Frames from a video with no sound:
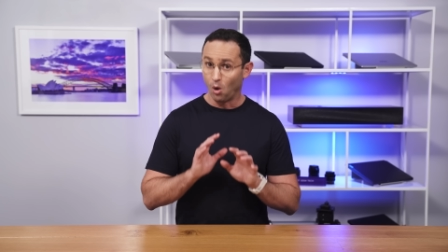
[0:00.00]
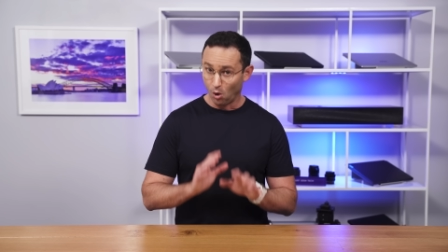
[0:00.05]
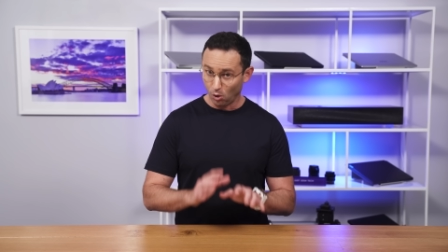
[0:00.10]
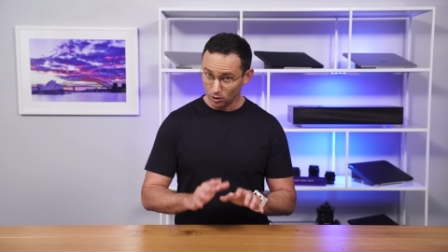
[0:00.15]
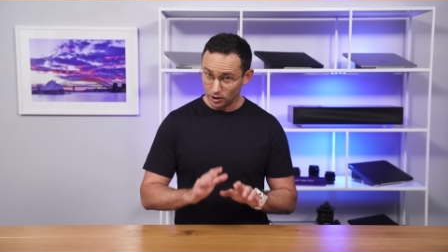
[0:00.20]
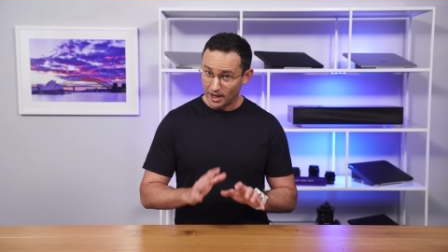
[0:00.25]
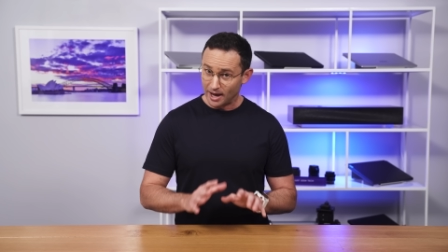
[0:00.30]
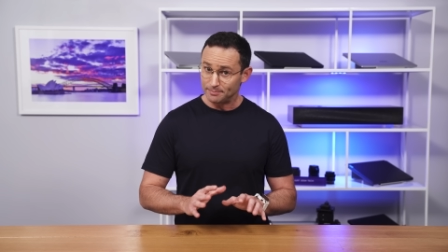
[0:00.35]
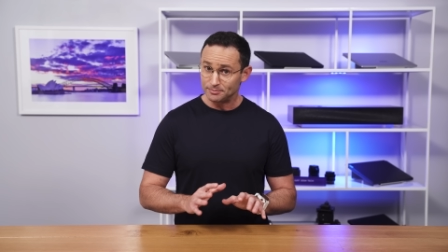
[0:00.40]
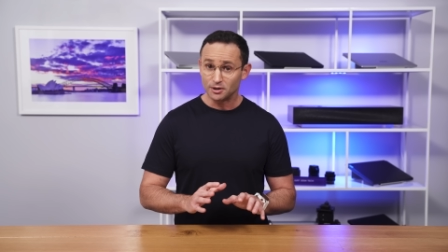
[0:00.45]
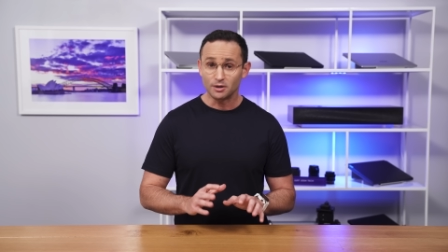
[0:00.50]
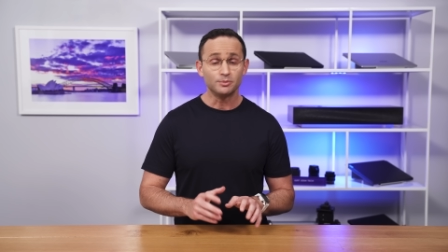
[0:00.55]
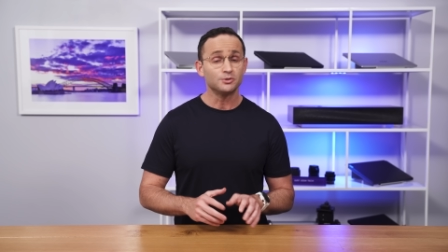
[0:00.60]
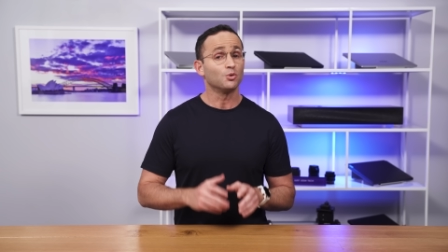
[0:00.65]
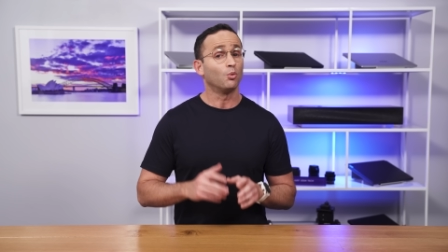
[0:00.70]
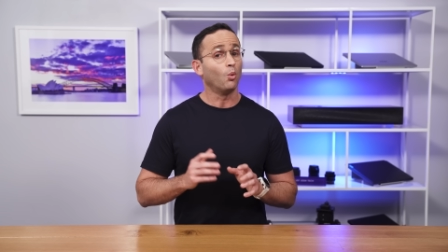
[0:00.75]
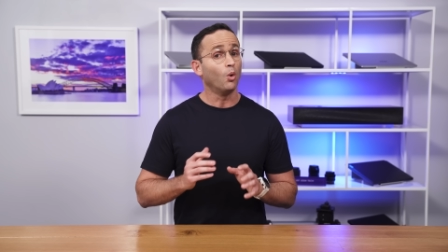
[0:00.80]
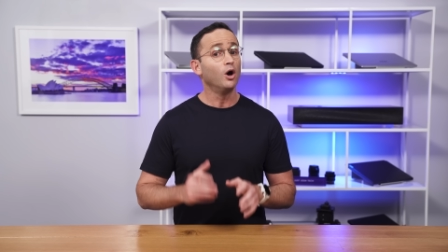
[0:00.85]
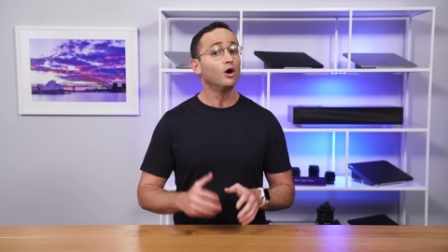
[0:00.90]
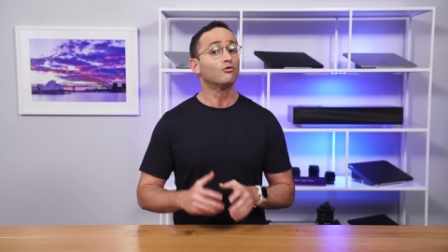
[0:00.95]
All
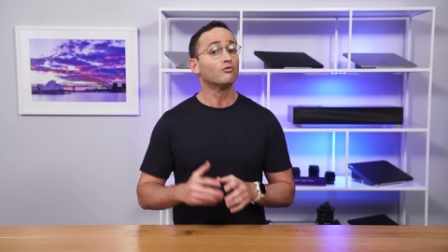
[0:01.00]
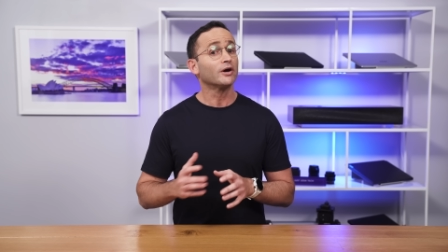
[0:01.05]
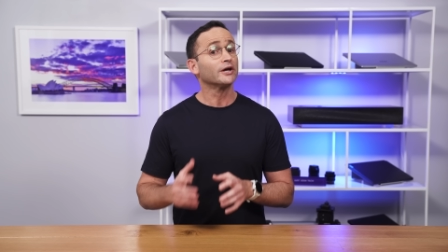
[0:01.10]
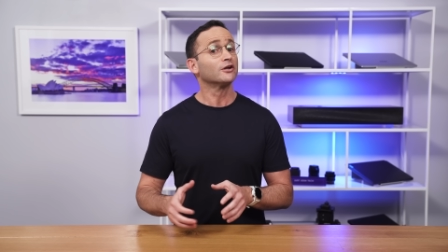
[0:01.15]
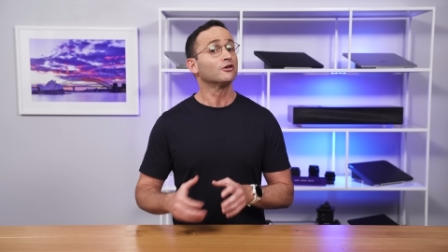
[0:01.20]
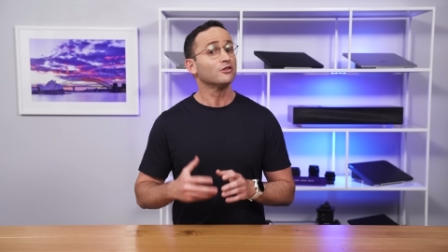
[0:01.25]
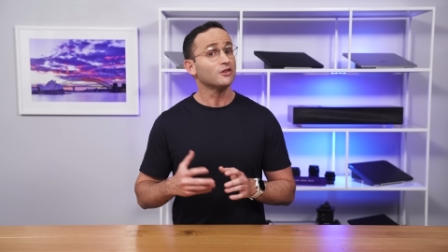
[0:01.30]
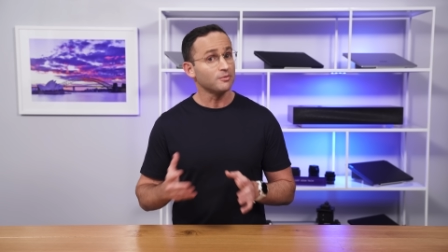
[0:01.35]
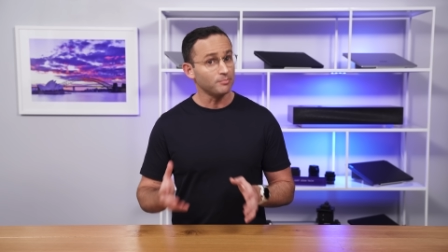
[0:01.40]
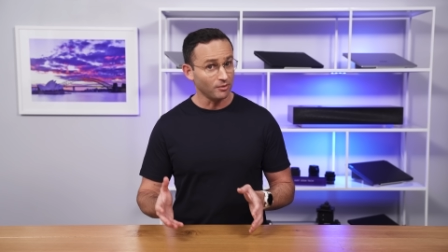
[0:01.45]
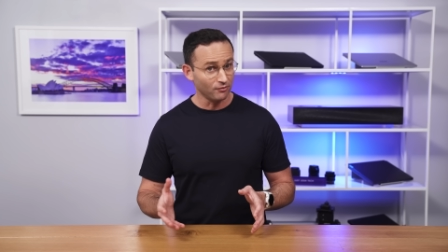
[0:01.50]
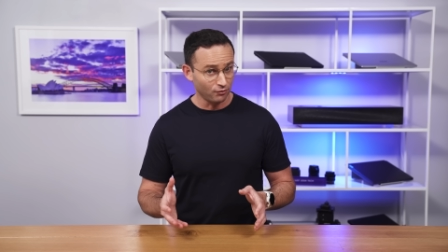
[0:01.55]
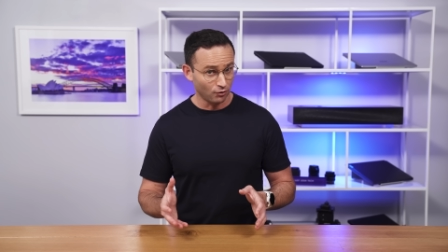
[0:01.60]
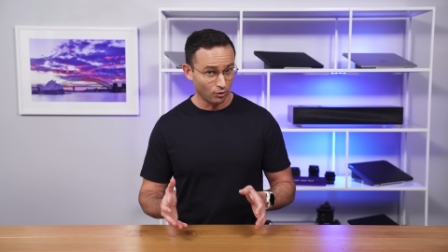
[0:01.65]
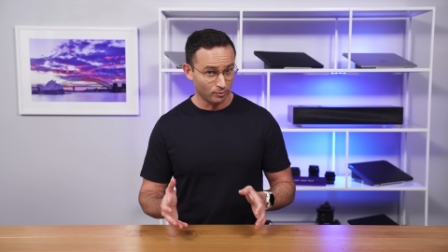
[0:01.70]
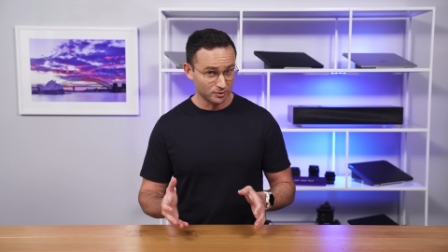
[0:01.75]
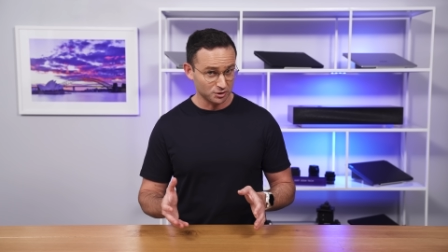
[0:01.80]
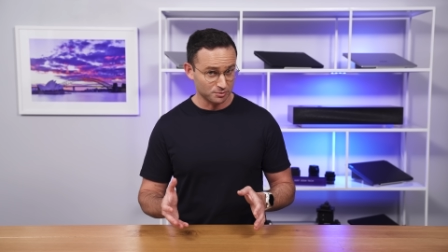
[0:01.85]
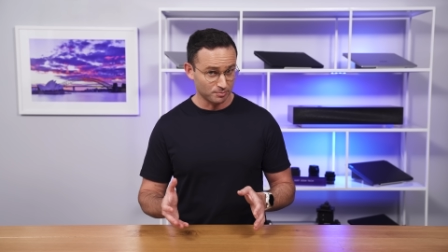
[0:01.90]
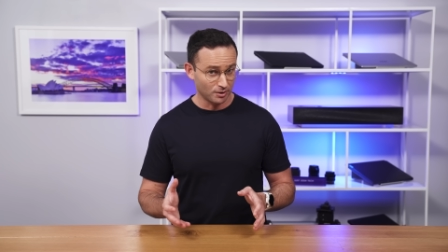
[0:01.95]
laptops were run on their
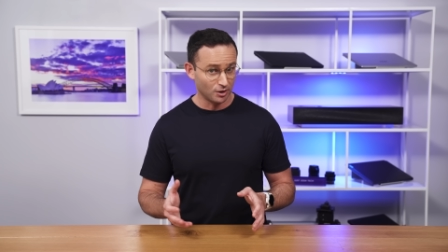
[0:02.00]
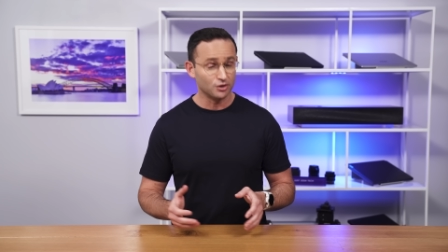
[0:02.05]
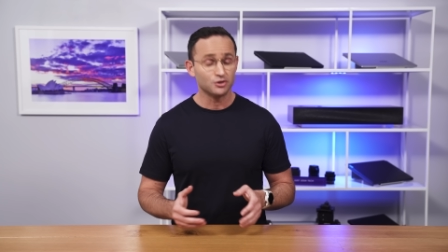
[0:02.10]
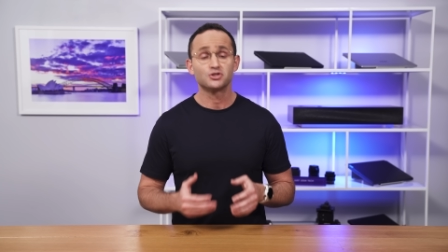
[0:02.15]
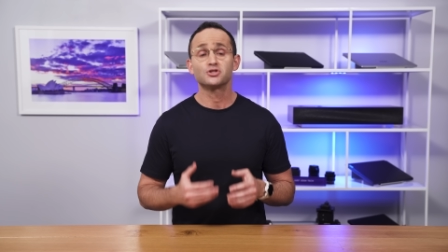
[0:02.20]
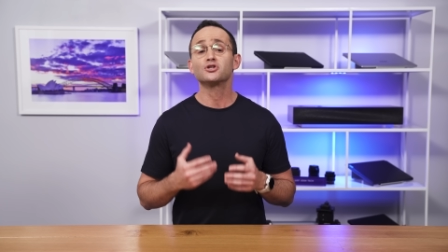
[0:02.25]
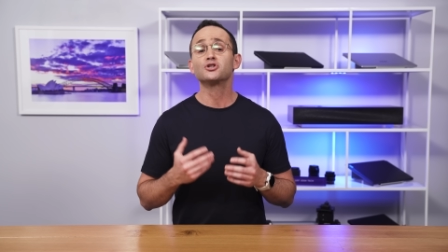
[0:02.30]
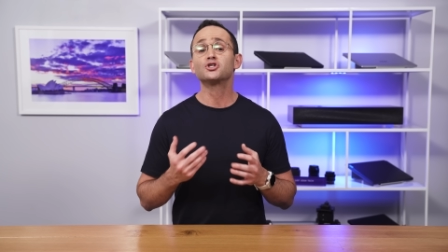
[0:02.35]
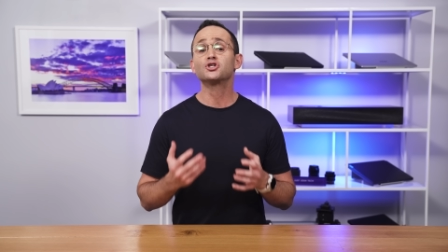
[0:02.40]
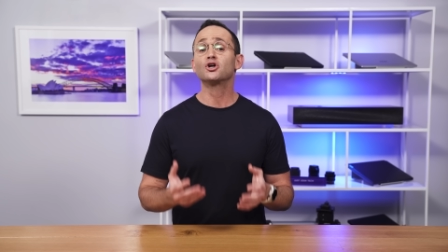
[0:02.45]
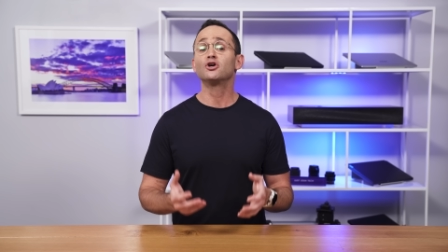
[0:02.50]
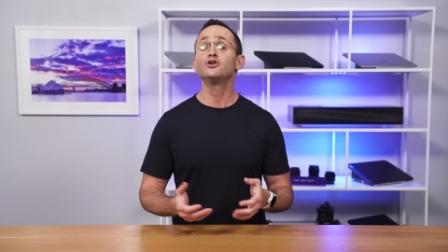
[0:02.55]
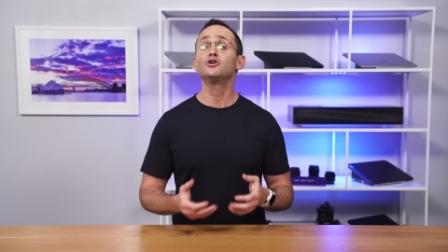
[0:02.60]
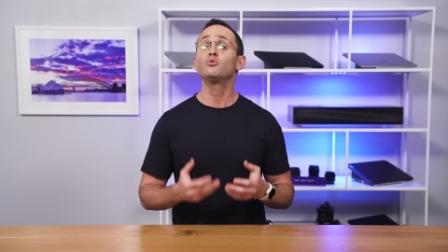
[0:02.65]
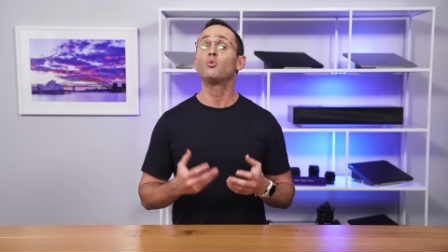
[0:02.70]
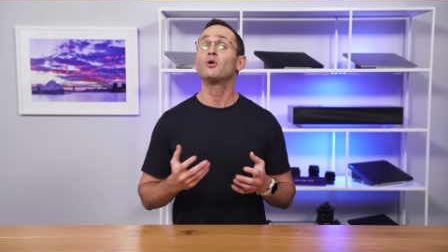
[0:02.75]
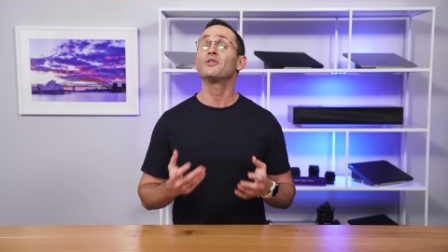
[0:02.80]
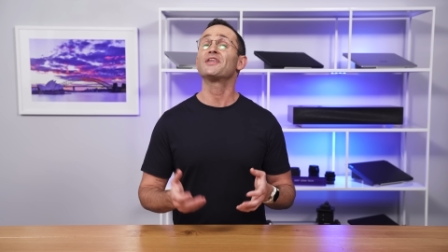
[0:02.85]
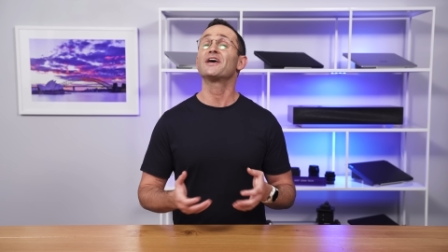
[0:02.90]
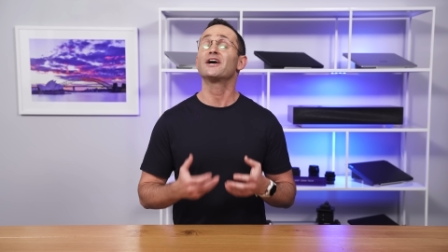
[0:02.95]
performance modes to show
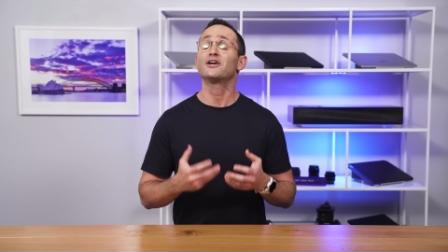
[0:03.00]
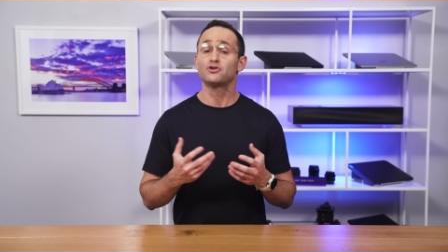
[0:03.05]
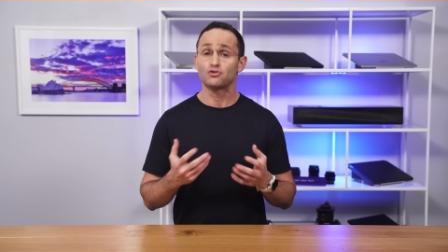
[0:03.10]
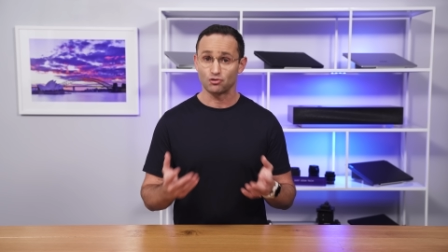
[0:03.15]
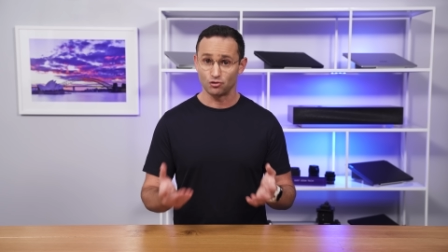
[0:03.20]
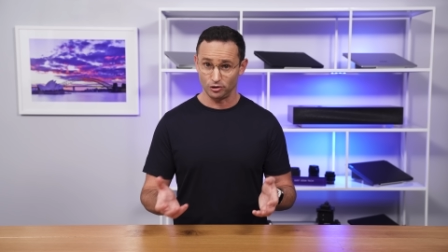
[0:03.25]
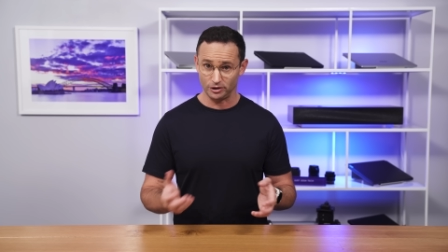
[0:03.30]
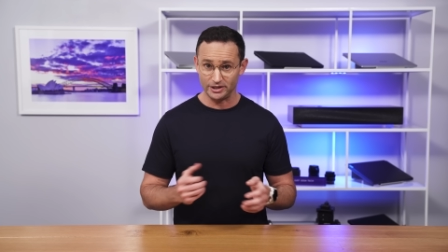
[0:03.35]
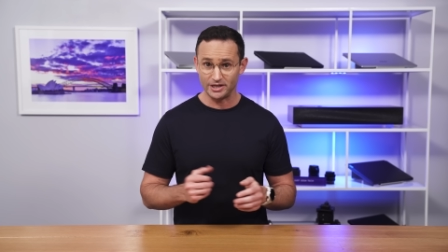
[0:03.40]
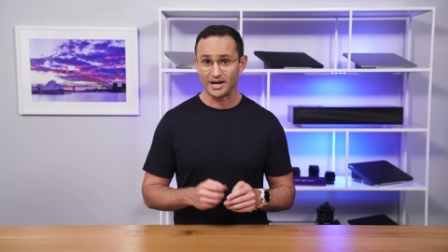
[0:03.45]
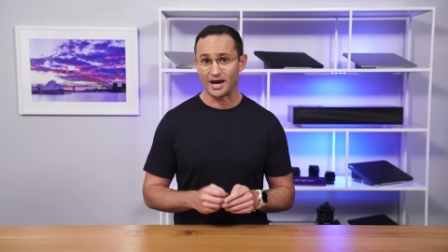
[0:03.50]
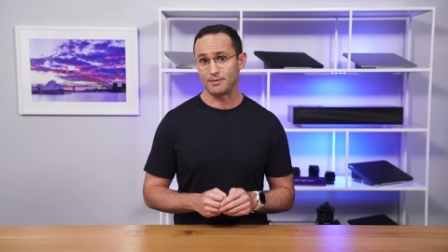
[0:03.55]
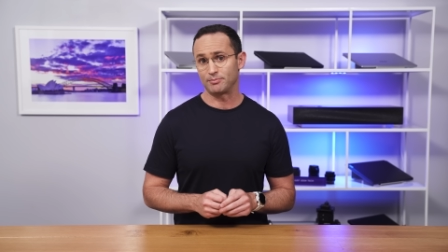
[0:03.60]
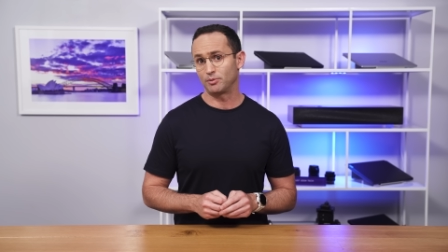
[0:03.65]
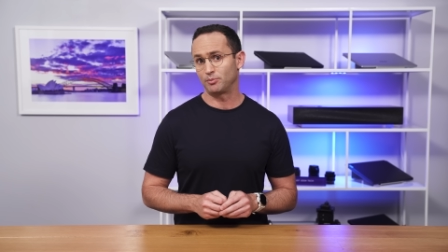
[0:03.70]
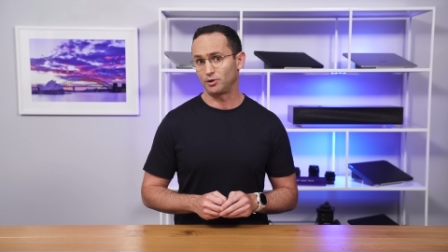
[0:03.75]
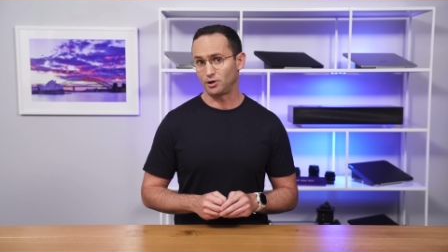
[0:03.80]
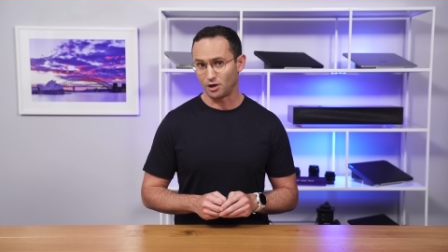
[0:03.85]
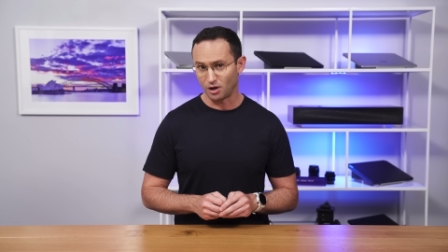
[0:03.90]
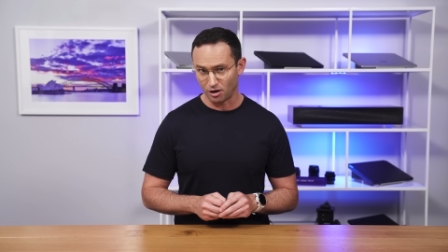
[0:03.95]
you what they are truly
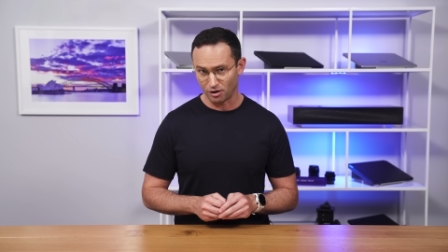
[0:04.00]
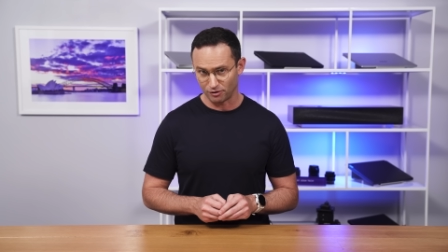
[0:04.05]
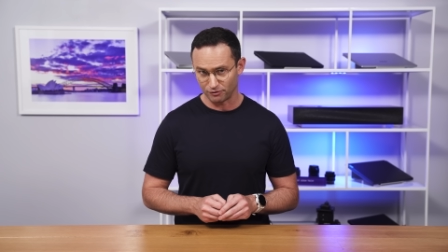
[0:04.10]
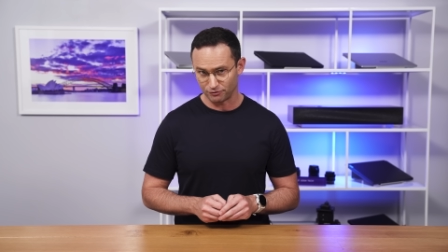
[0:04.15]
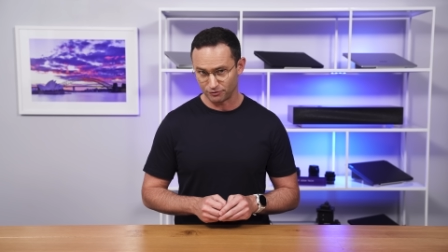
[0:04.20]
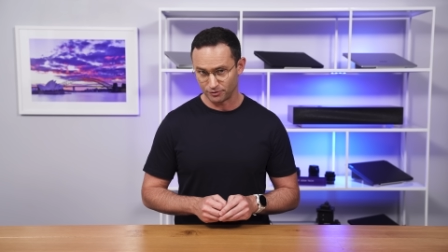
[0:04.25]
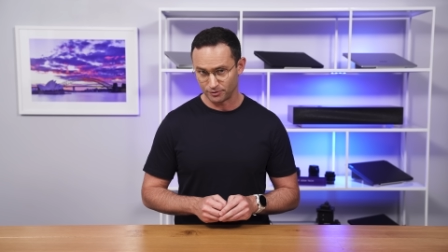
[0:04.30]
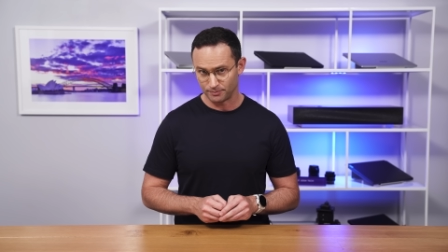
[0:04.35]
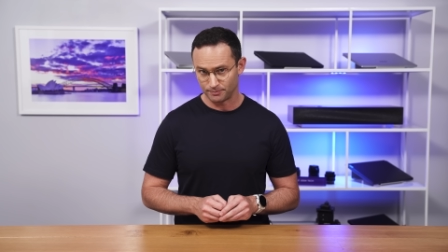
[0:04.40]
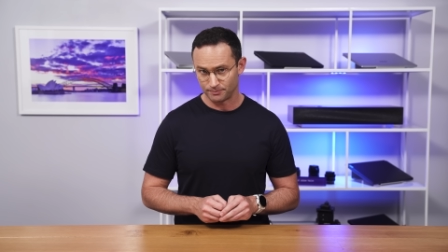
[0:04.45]
capable of.